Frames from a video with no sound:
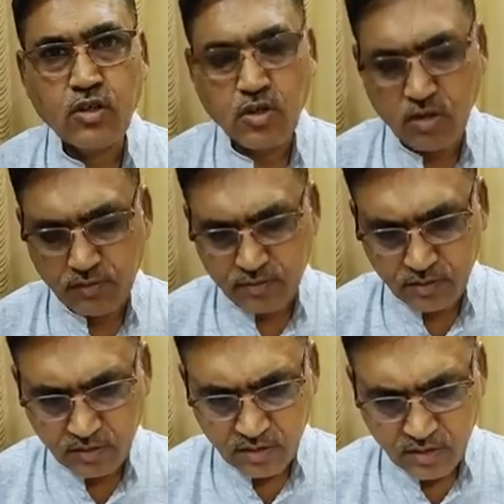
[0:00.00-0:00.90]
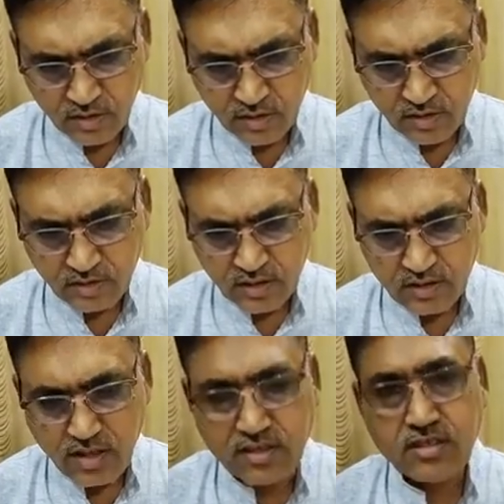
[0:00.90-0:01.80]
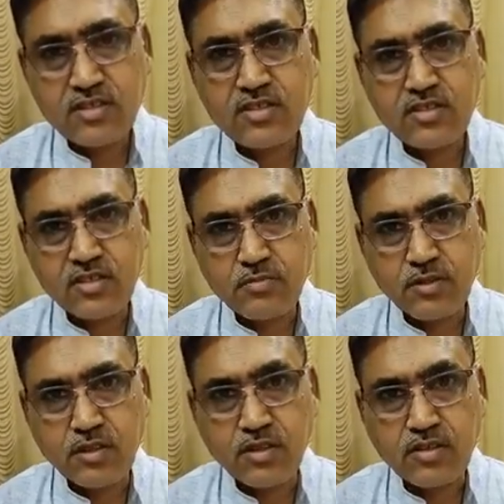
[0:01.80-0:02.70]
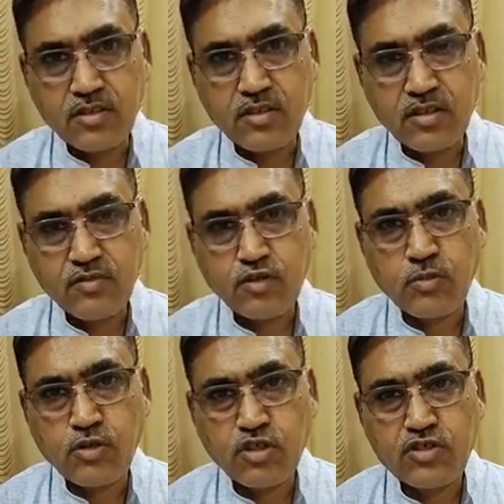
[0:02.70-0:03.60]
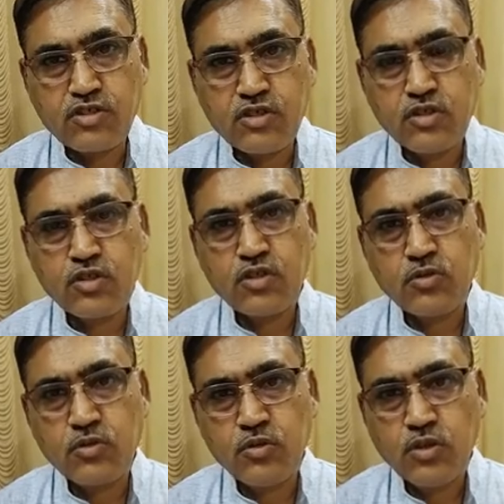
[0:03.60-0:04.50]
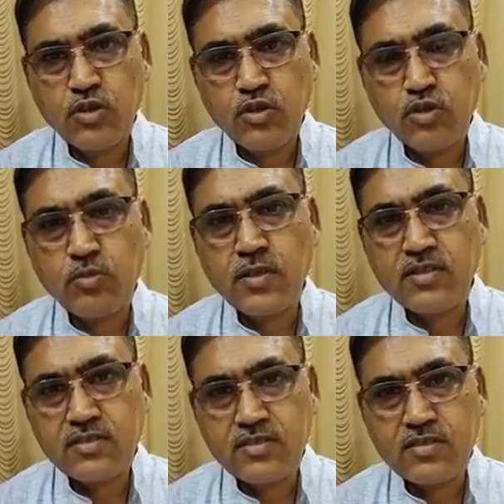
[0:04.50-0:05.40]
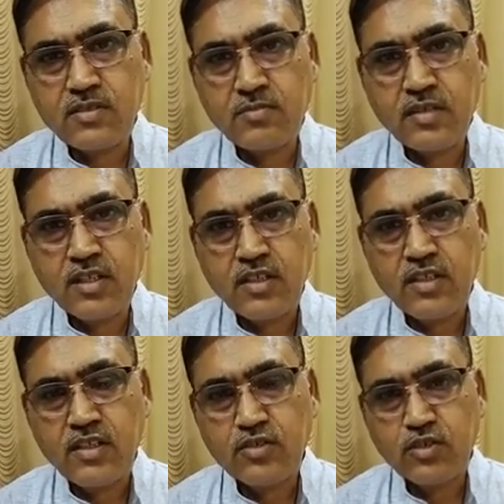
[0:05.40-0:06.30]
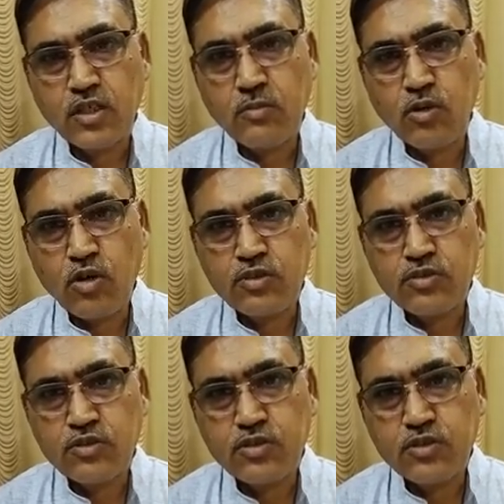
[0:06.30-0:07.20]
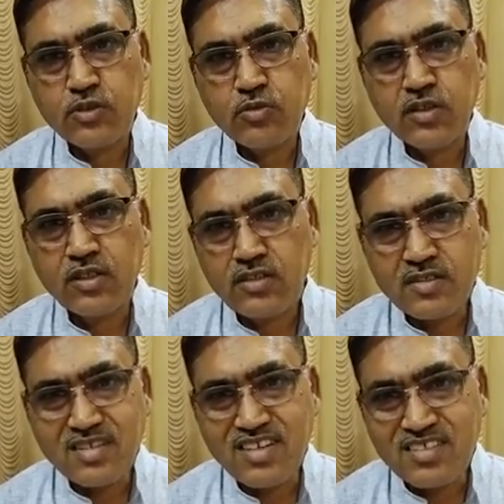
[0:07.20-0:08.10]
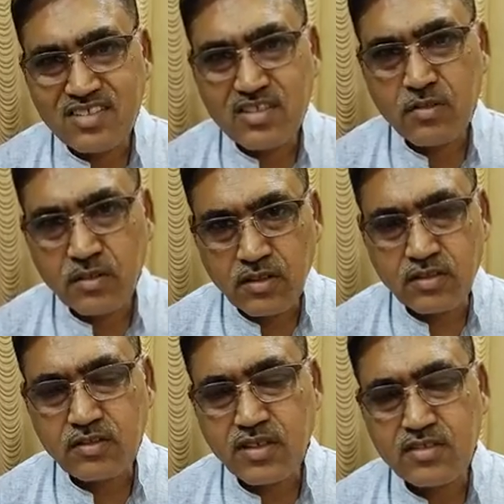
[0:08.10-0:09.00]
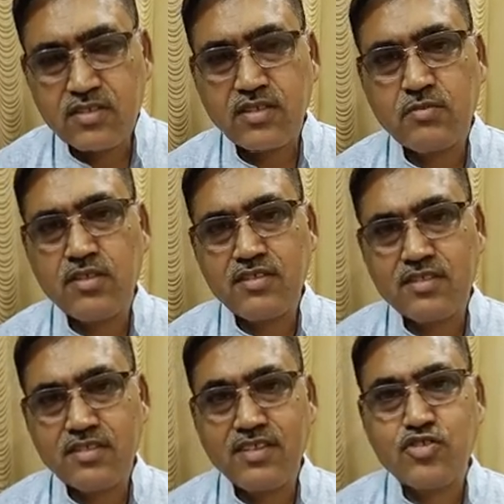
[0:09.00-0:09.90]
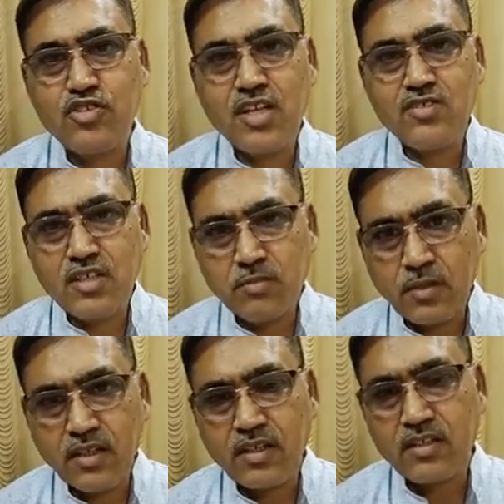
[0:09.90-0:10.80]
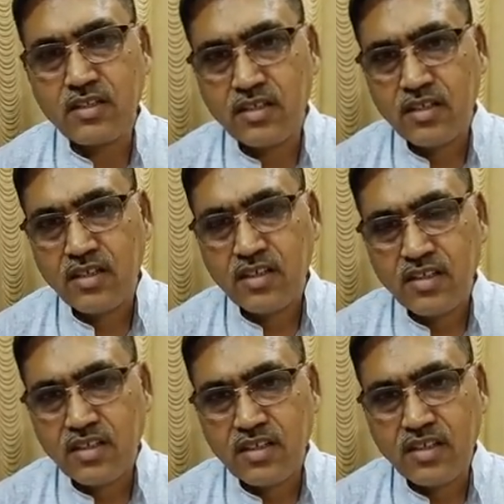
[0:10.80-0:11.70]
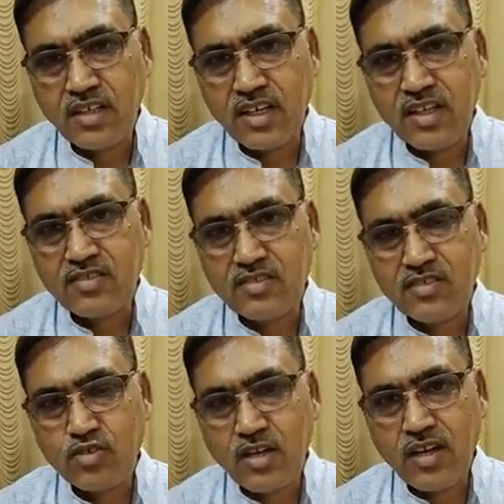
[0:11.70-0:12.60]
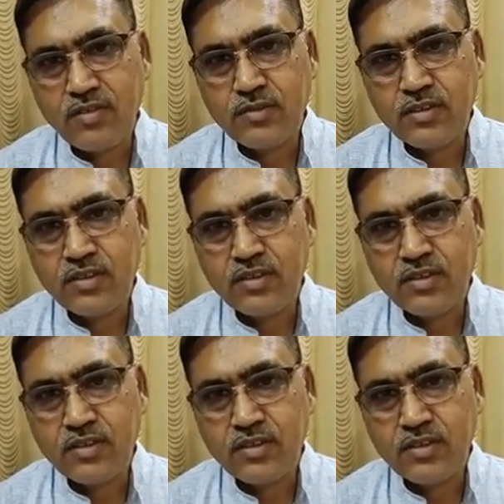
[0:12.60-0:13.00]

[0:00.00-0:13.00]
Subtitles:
of the transition period from Augustan to Romanticism. So he belongs to the transition period. Transition means the changing period. As you have